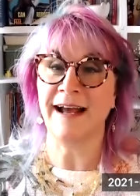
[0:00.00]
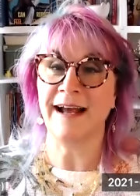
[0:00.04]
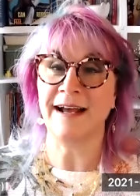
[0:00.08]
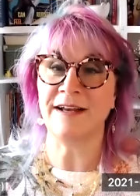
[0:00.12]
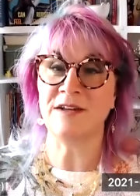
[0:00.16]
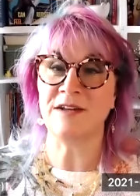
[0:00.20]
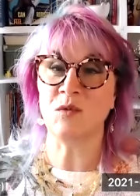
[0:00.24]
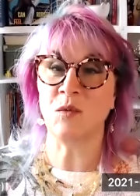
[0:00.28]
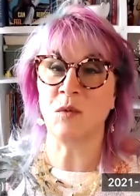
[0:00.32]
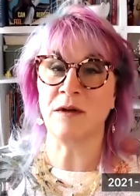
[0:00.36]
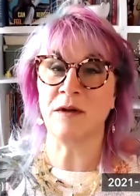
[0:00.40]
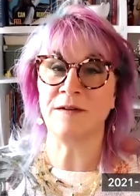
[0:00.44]

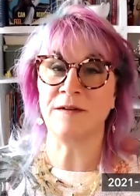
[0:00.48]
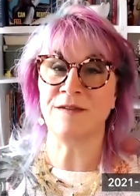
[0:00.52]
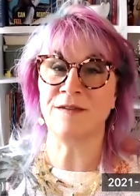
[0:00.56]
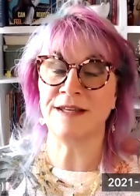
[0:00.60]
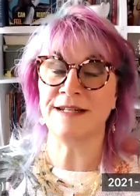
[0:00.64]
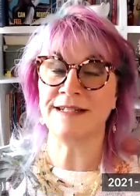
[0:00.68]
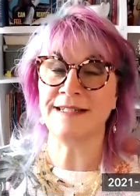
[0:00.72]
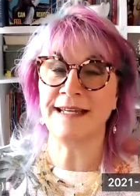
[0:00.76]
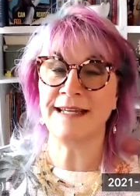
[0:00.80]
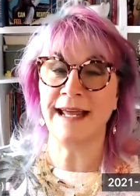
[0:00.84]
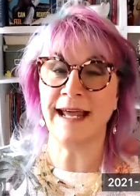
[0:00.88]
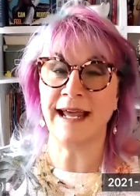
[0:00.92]
as one of
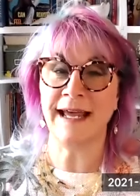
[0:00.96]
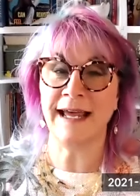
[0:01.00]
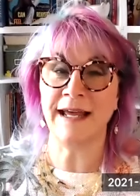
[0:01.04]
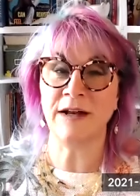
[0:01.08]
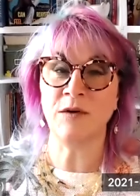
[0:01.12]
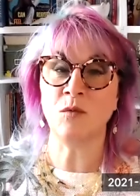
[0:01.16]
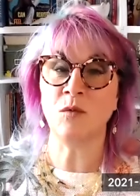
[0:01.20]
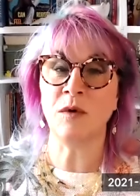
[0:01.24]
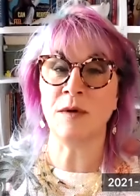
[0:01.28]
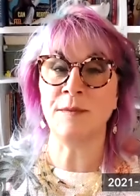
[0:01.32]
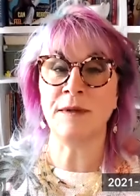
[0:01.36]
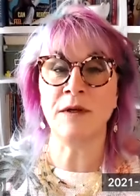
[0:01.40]
the
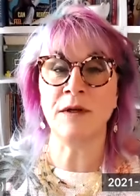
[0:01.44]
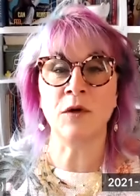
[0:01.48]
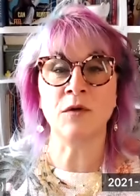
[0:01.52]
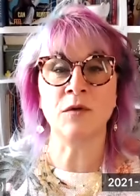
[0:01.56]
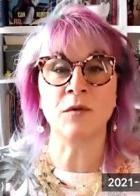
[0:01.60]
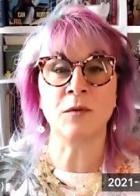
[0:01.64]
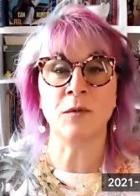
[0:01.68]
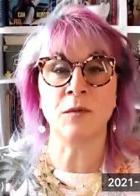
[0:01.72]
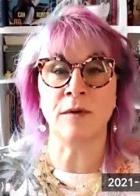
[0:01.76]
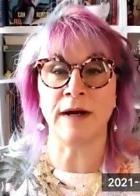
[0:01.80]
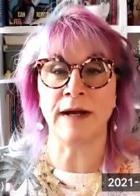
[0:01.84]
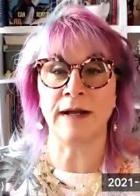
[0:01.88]
ten
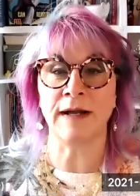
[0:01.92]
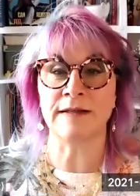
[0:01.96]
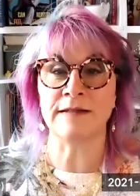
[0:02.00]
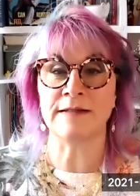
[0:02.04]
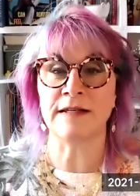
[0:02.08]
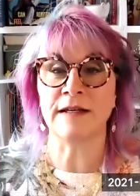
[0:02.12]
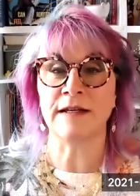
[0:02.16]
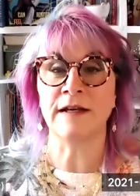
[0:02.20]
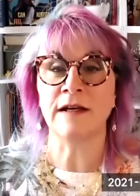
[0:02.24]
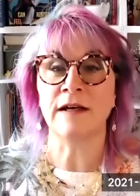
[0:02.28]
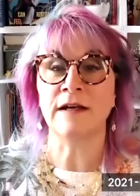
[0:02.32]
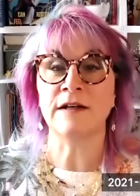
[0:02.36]
women-owned
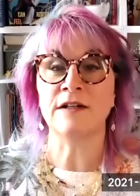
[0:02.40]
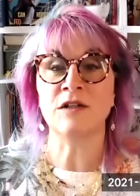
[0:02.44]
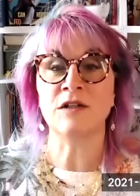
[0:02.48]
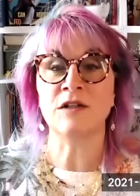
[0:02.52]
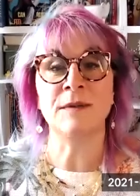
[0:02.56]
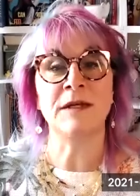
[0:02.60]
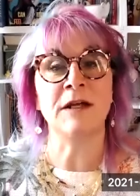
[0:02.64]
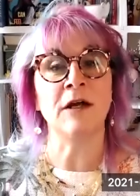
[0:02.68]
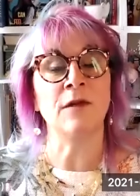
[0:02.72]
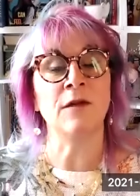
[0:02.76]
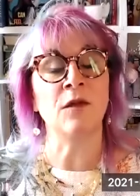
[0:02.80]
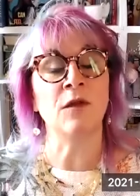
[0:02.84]
brands to
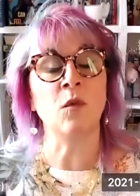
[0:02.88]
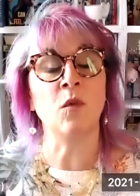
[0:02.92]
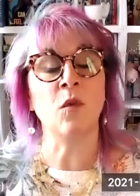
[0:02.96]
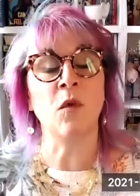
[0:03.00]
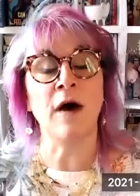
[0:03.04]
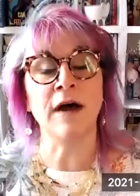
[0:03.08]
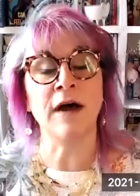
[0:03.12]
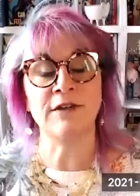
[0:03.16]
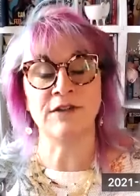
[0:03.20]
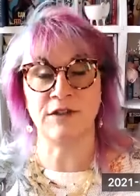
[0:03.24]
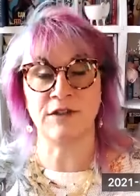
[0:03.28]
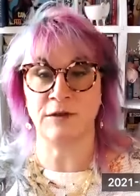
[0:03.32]
be on the
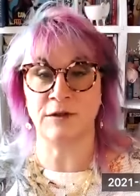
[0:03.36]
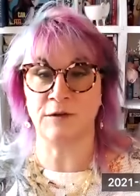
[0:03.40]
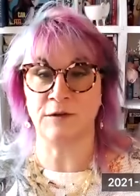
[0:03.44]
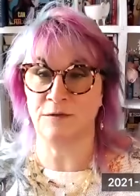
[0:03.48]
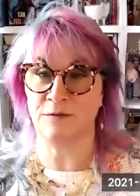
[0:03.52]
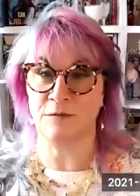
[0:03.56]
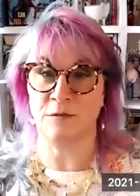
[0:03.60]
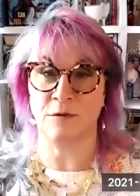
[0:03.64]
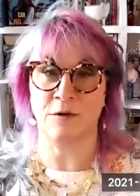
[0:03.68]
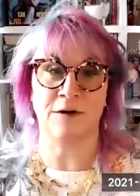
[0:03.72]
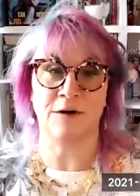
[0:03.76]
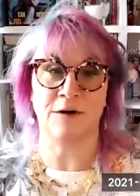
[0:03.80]
watch out
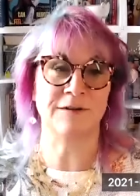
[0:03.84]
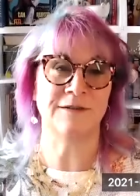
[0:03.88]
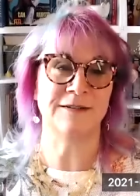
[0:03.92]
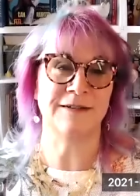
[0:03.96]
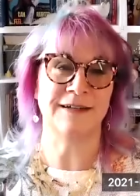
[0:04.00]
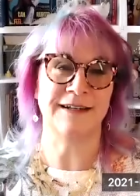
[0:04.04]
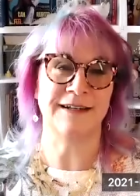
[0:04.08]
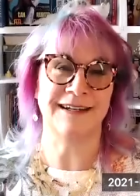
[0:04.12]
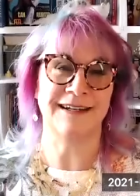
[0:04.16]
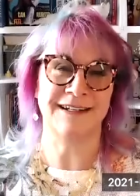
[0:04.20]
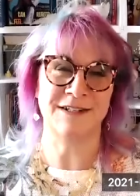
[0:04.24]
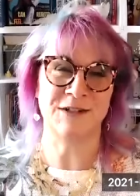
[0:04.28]
for
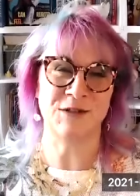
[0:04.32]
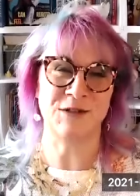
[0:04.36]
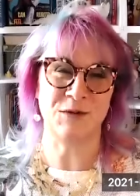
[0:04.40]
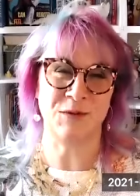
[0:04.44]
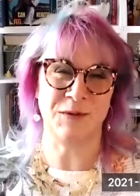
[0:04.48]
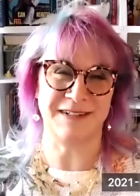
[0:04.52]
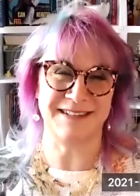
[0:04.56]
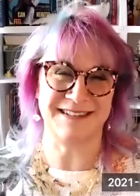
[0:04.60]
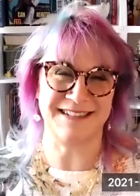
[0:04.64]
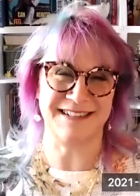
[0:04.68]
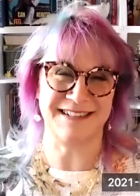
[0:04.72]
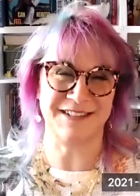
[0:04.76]
in
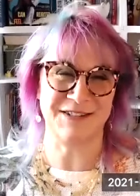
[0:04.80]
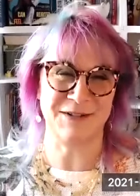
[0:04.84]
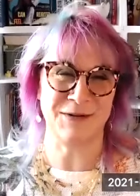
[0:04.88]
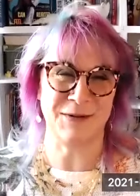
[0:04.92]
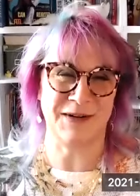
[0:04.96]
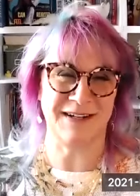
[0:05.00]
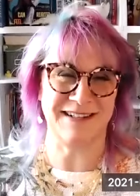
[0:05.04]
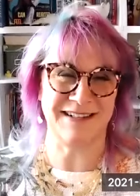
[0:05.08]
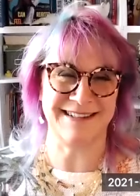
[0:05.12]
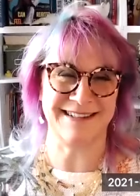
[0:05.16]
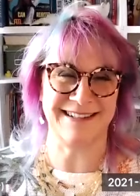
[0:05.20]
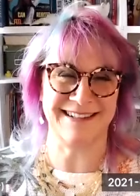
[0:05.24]
twenty
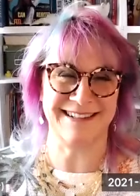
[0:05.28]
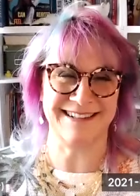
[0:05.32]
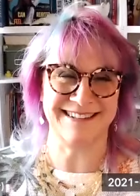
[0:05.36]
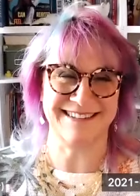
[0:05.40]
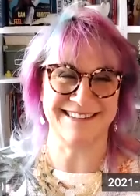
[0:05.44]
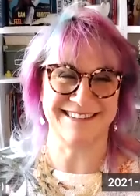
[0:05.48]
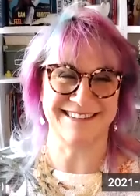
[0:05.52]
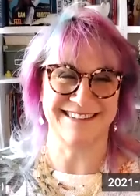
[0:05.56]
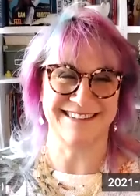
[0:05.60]
twenty.